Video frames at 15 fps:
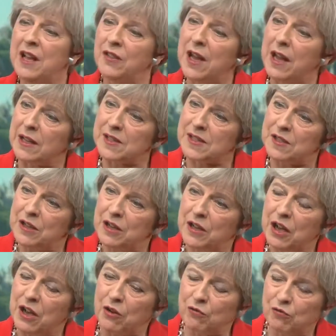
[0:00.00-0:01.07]
That's
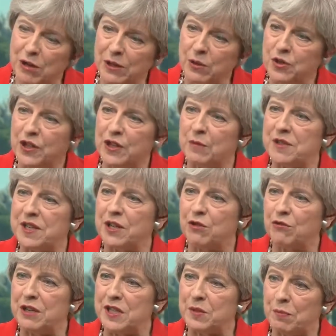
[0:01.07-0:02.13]
real terms
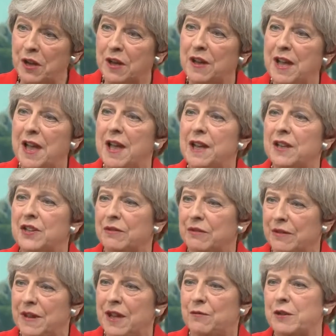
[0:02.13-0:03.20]
increase per head
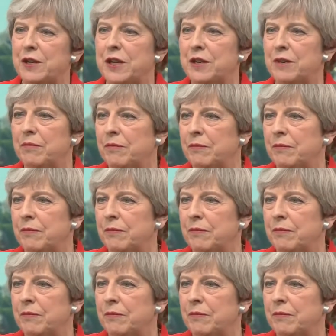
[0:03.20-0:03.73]
every year.